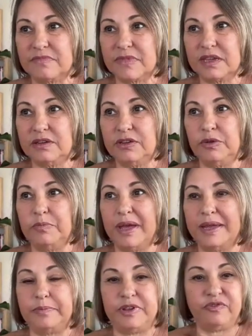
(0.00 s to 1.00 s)
you
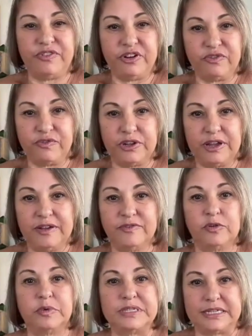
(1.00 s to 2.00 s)
might be fearful of
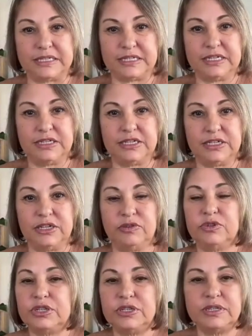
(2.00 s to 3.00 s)
or resistant to
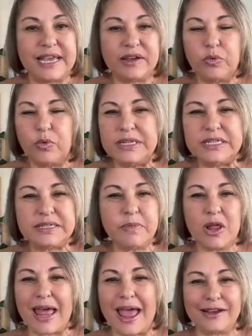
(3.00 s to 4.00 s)
do. Take one
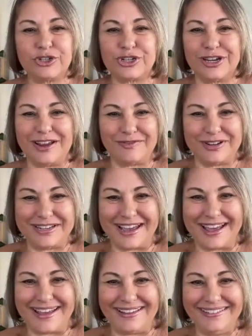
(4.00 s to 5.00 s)
small action every
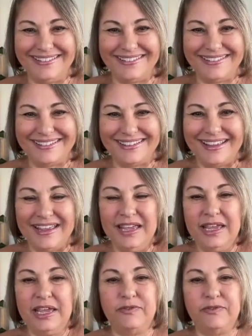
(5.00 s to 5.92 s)
day. If you